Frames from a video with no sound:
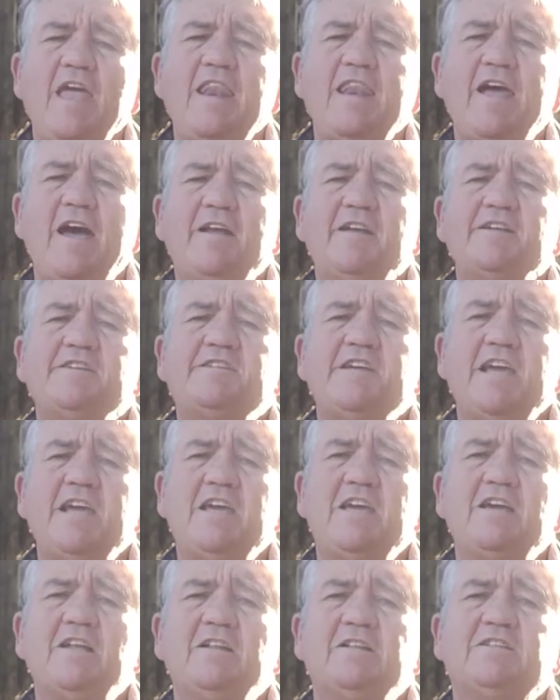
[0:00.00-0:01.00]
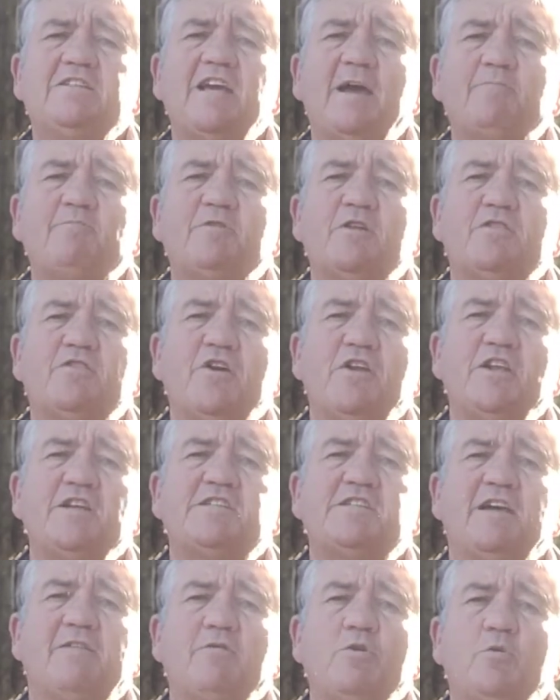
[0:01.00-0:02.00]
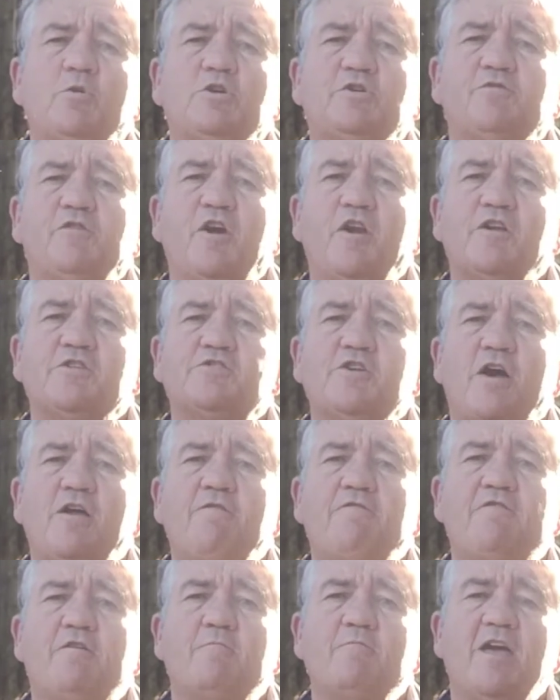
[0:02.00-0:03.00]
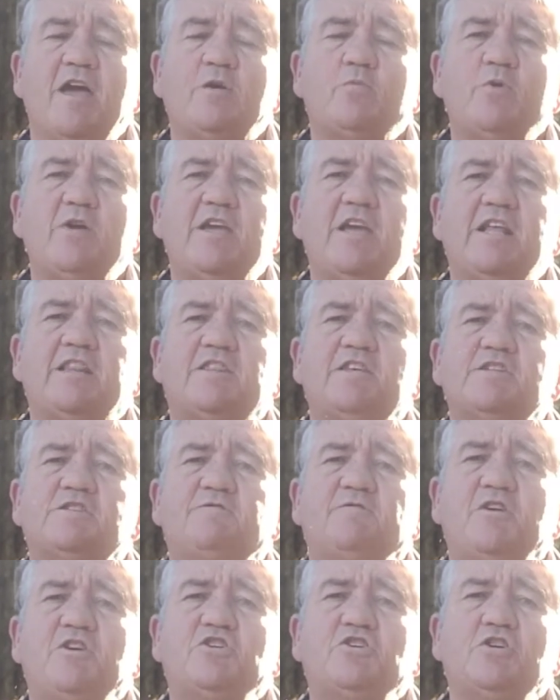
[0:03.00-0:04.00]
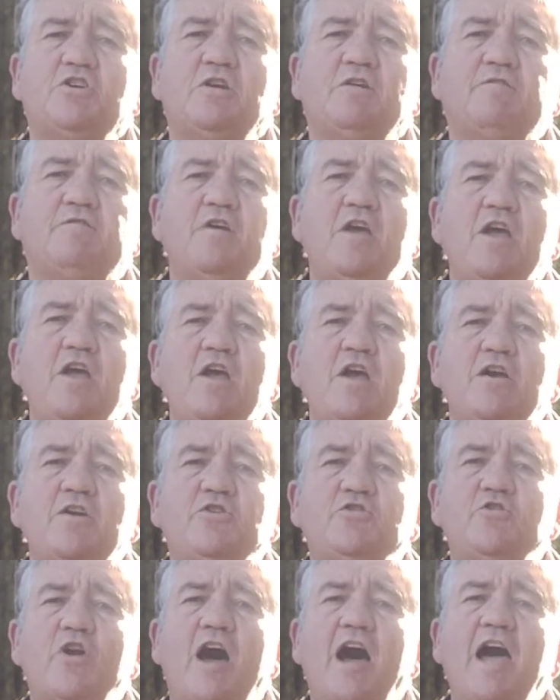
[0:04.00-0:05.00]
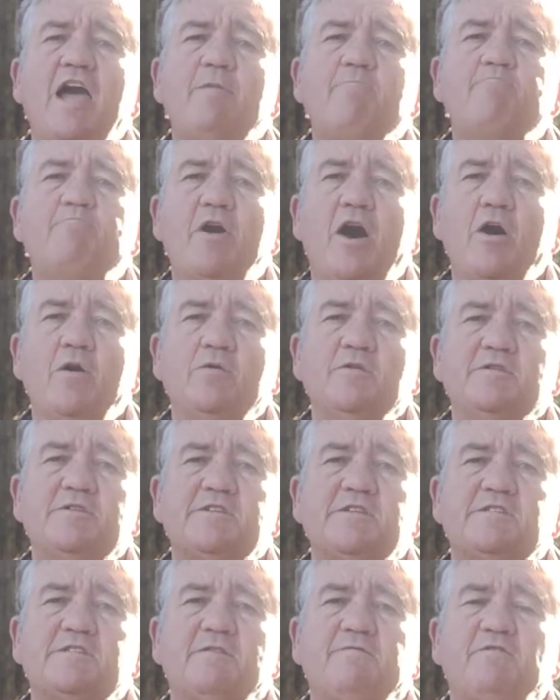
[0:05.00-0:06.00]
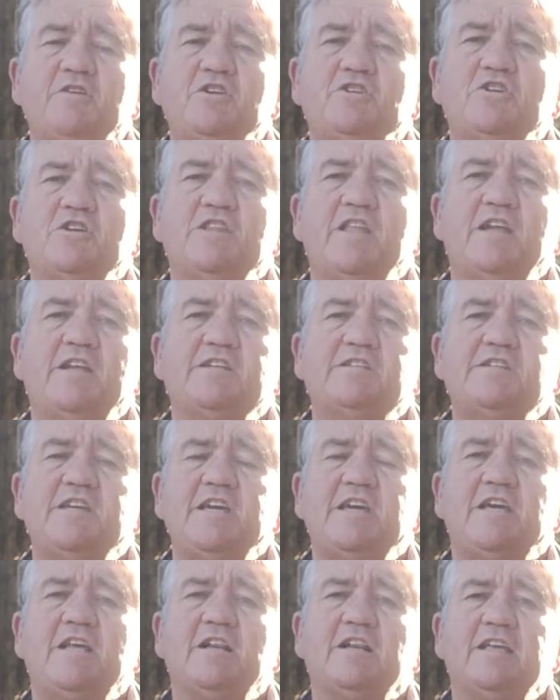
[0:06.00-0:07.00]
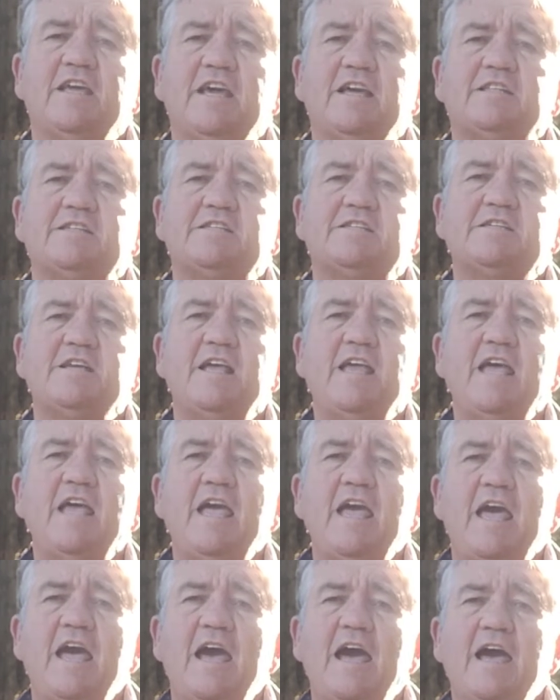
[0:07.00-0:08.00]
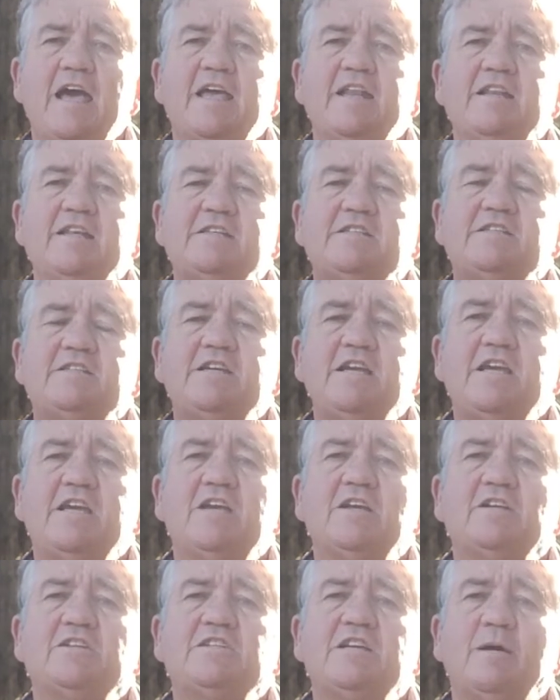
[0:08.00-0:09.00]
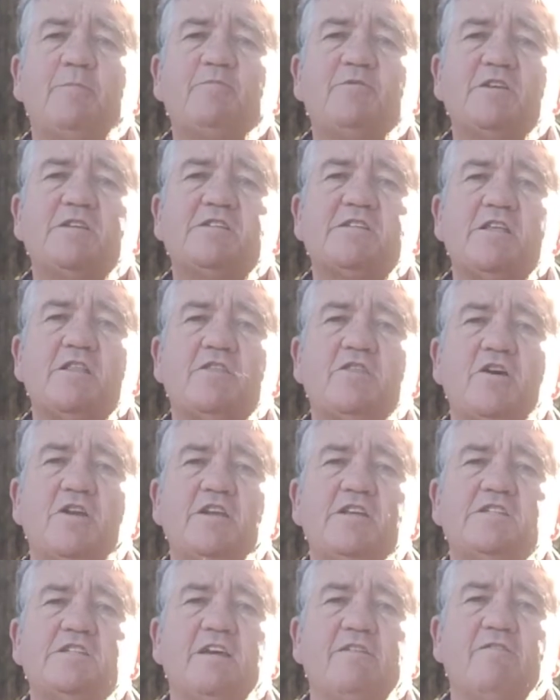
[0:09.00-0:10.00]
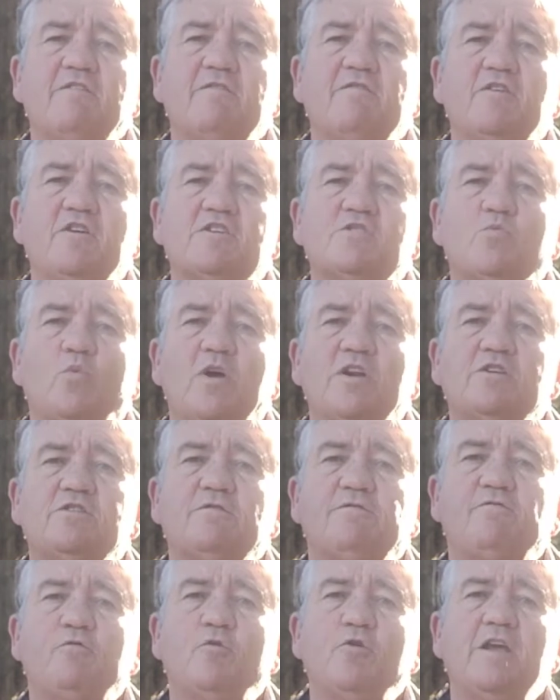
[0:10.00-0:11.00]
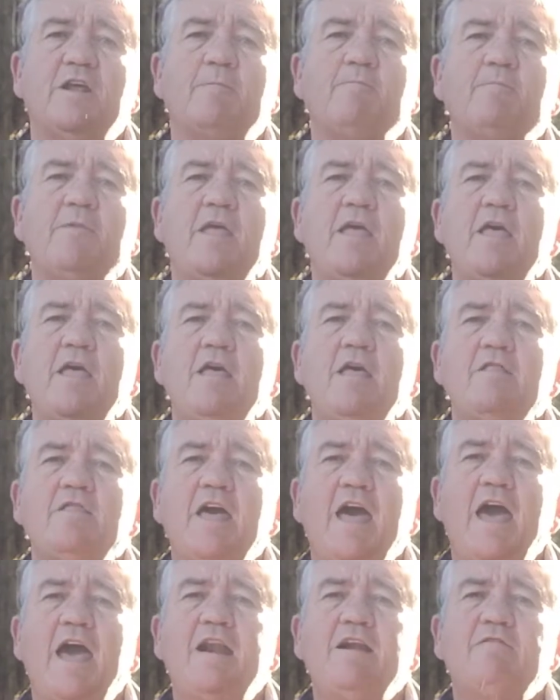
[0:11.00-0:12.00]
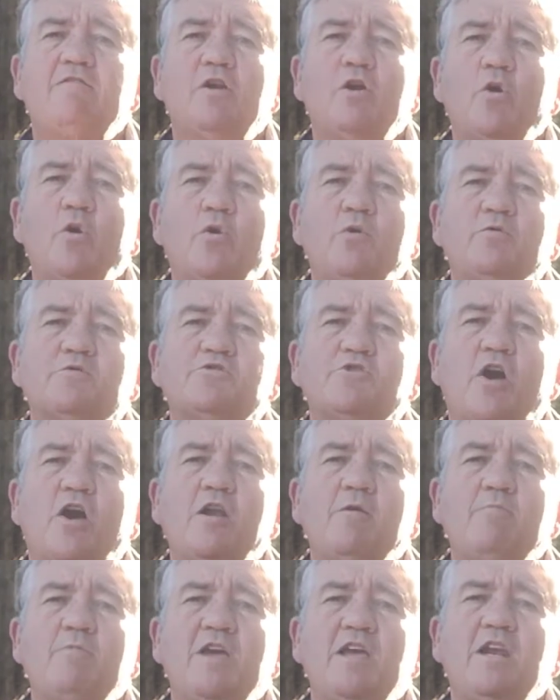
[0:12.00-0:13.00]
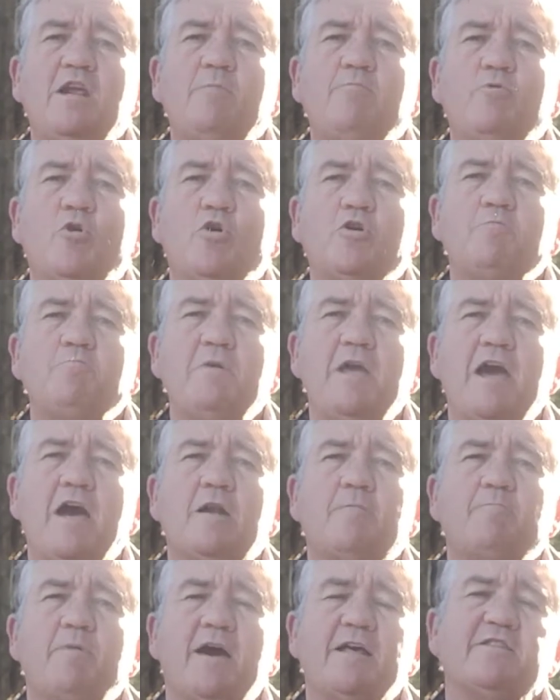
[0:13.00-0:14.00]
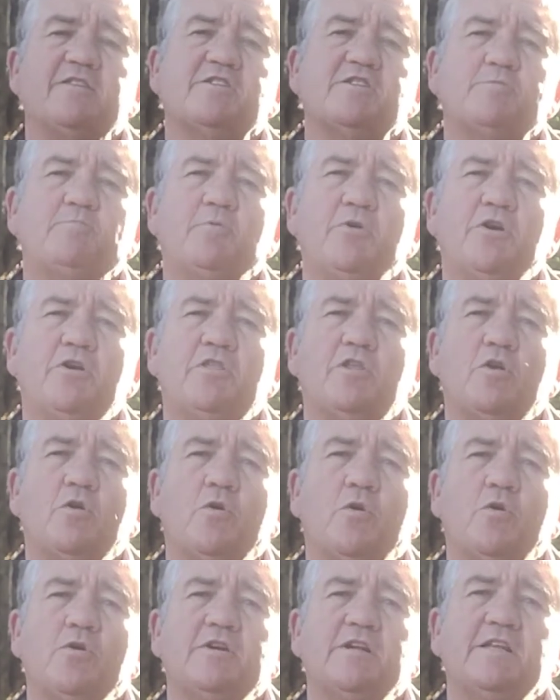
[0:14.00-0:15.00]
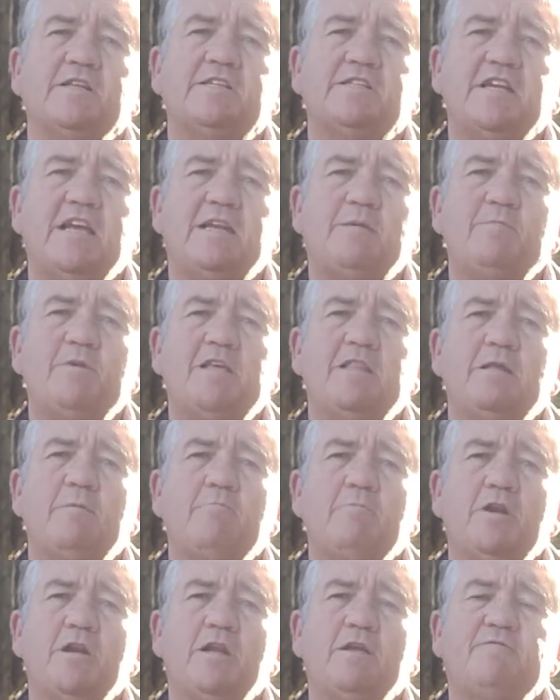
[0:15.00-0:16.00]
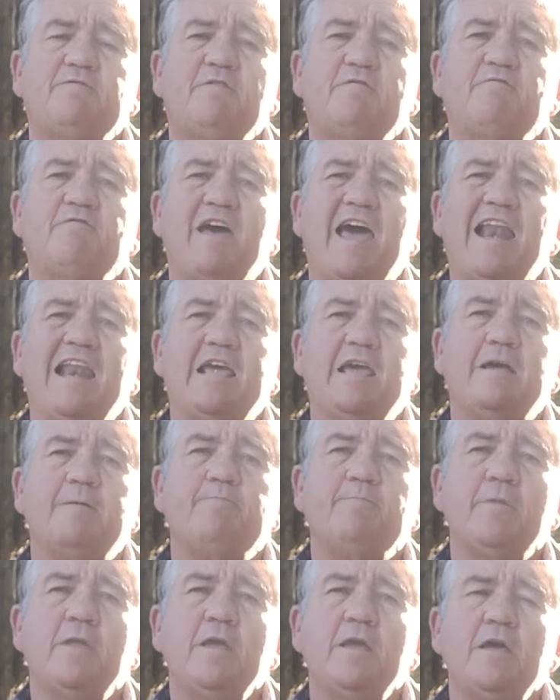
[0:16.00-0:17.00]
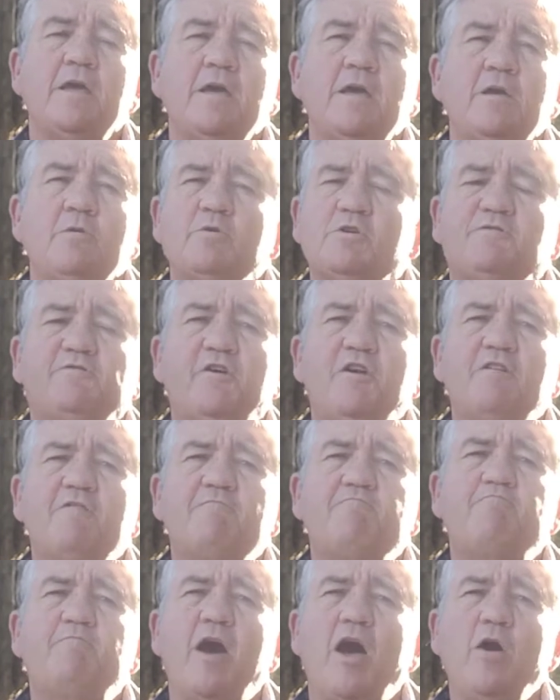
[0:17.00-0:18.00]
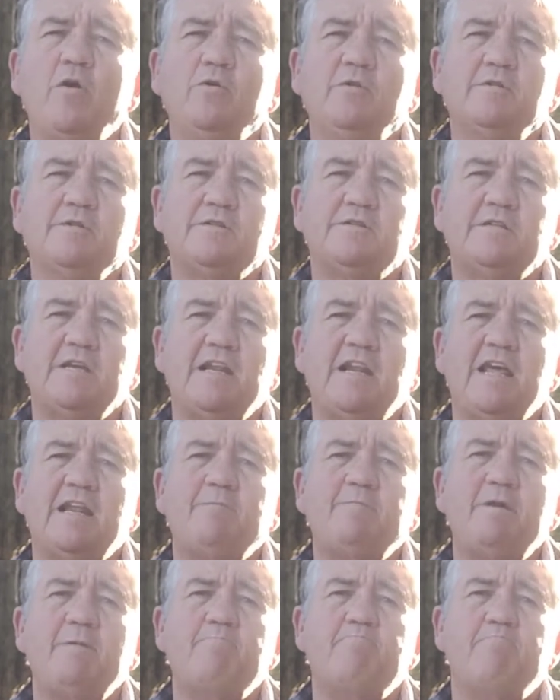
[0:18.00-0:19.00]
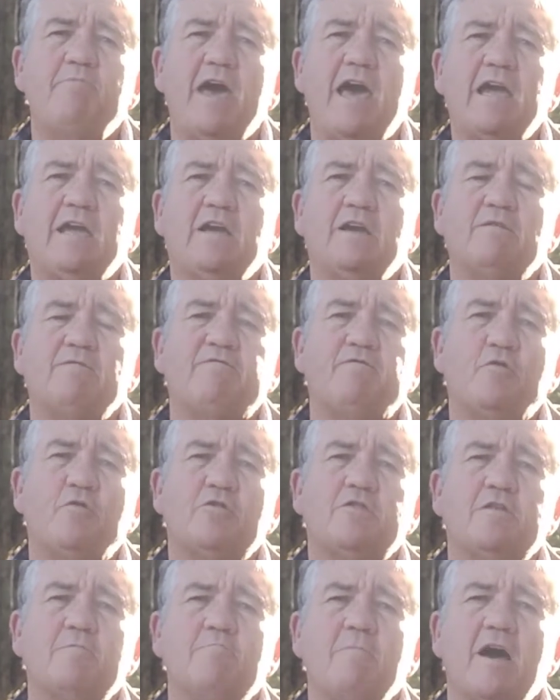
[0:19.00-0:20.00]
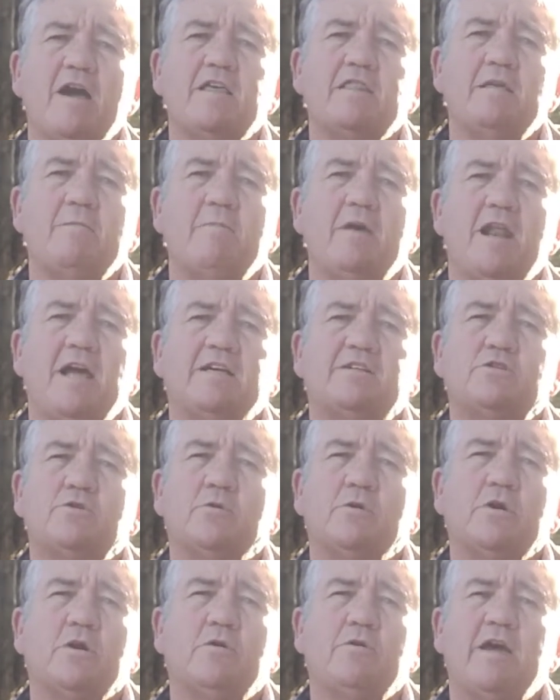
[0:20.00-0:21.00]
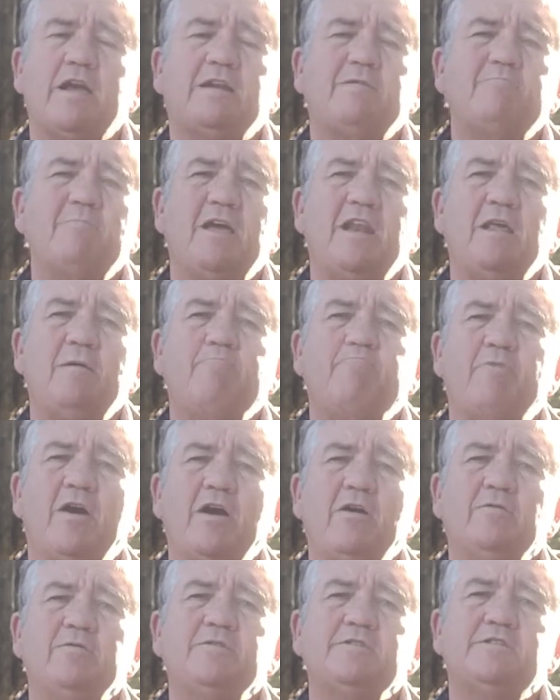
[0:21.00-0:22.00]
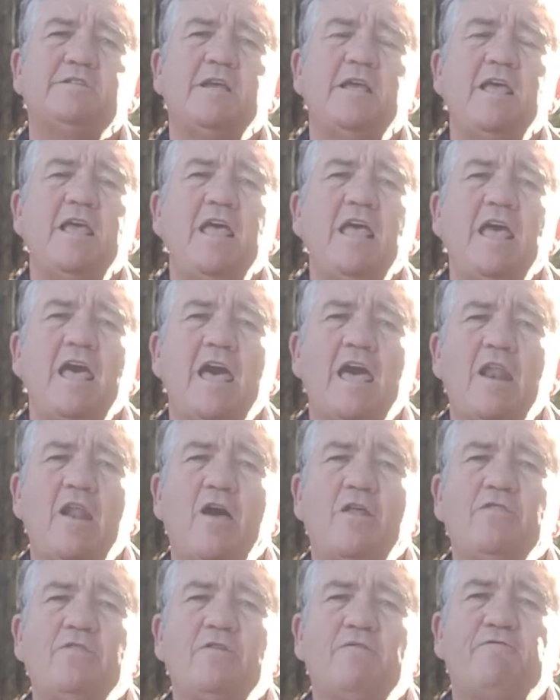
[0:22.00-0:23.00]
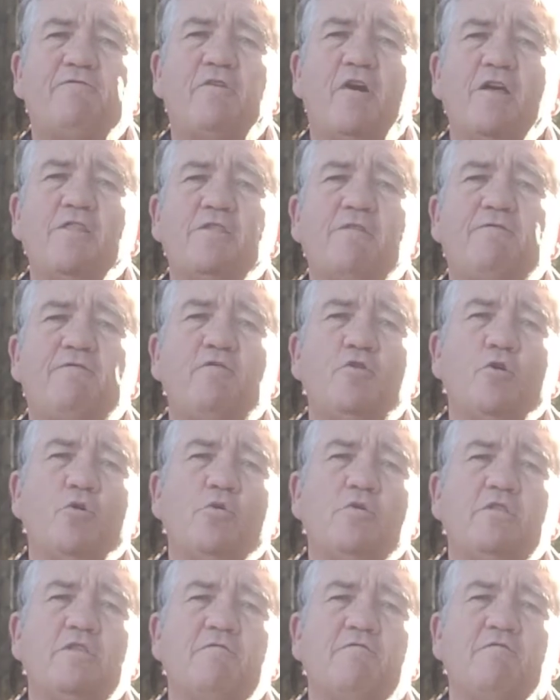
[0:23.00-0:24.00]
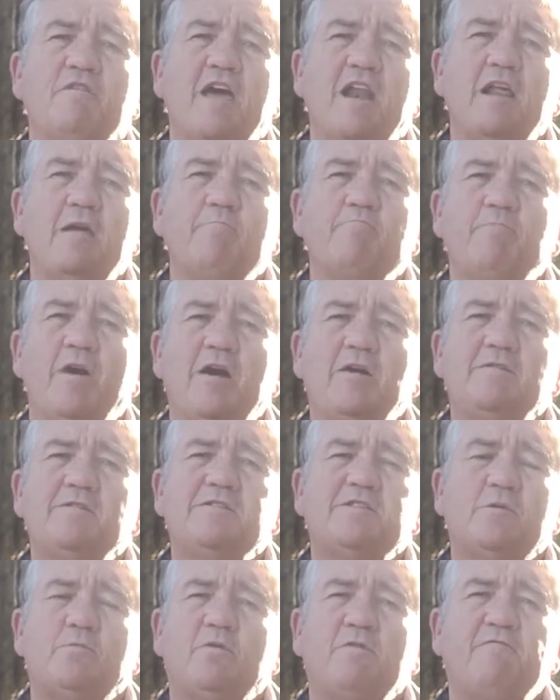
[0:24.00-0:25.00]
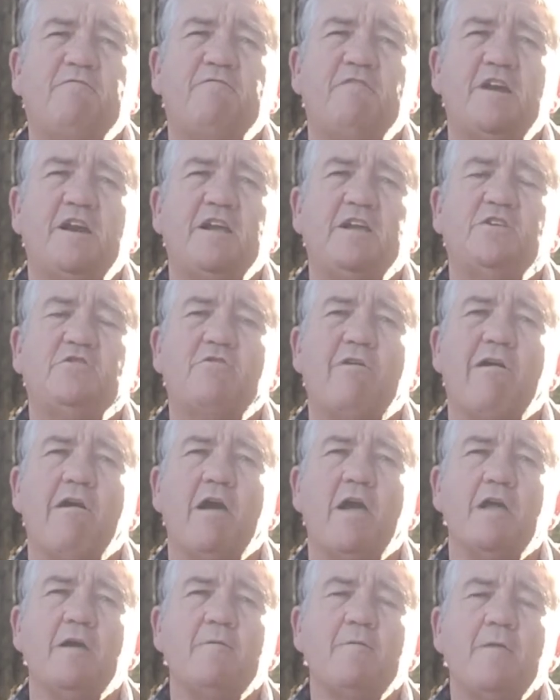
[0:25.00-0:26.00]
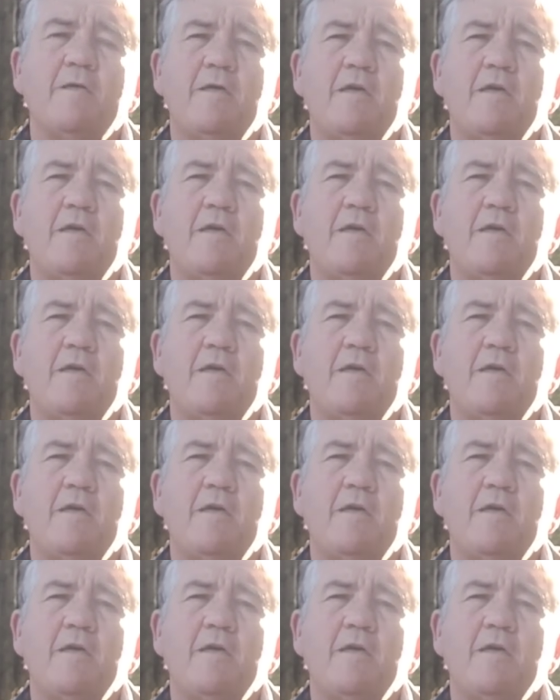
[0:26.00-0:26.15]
Now, in Ezekiel chapter 37, which follows on from that, we get this vision of dry bones. It's a vision that Ezekiel gets in Ezekiel chapter 37, verse 1 to 14. The hand of the Lord was on me, and he brought me out by the Spirit of the Lord and set me in the middle of a valley. It was full of bones. He led me back and forth among them, and I saw a great many bones, and on the floor of the valley, bones that were very dry.